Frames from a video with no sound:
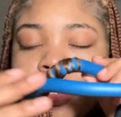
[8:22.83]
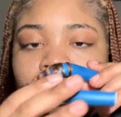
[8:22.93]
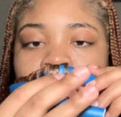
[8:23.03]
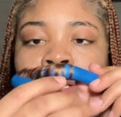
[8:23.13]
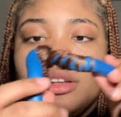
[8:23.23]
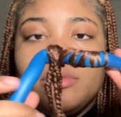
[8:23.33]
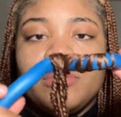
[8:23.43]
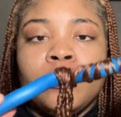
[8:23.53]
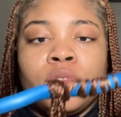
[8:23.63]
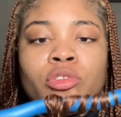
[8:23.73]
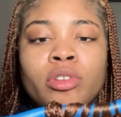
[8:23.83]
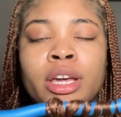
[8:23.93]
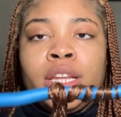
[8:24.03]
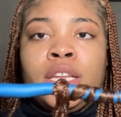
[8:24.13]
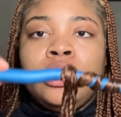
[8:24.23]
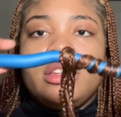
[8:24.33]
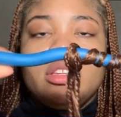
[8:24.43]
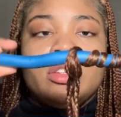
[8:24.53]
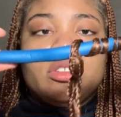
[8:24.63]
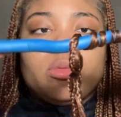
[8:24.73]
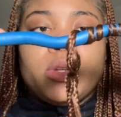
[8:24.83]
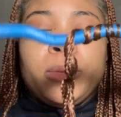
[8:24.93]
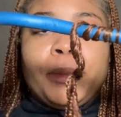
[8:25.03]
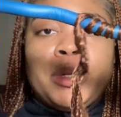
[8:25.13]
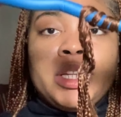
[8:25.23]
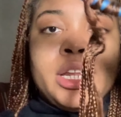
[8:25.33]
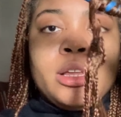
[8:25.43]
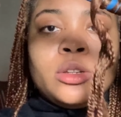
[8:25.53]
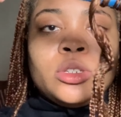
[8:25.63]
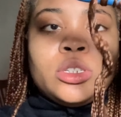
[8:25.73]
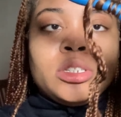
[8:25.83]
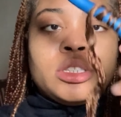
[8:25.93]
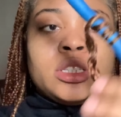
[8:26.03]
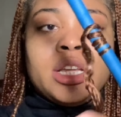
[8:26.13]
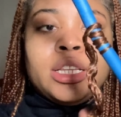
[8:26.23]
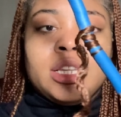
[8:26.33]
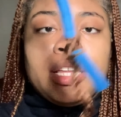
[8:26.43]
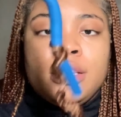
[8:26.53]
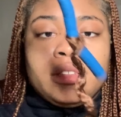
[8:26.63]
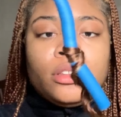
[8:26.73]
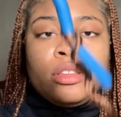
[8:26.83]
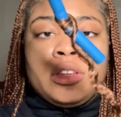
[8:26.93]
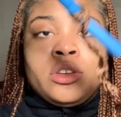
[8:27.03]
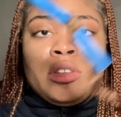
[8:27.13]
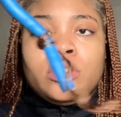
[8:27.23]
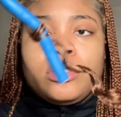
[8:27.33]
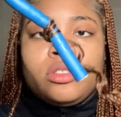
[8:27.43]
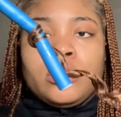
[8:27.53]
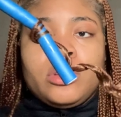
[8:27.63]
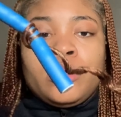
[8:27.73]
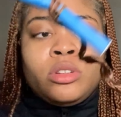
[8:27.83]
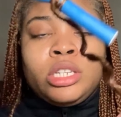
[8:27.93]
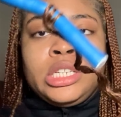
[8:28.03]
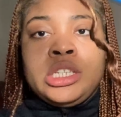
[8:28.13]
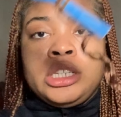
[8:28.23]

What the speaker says: Done drying it, you just want to pull it out just like that, slowly,